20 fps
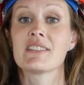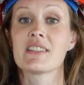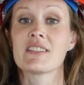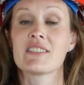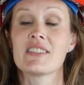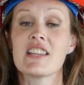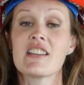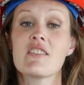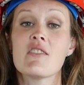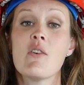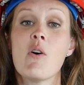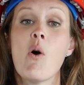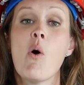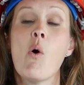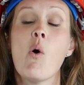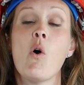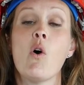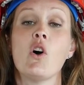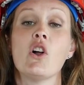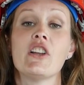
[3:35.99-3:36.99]
single
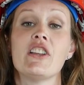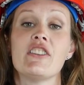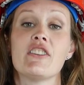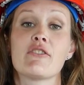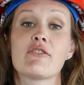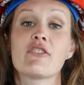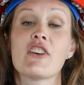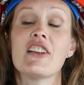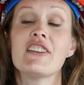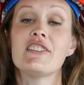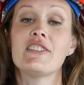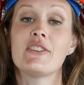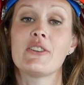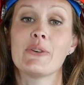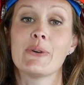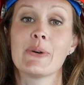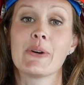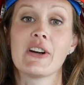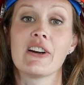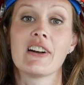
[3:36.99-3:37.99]
hole in the front
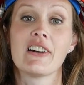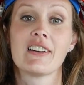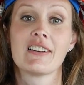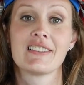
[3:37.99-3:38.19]
door.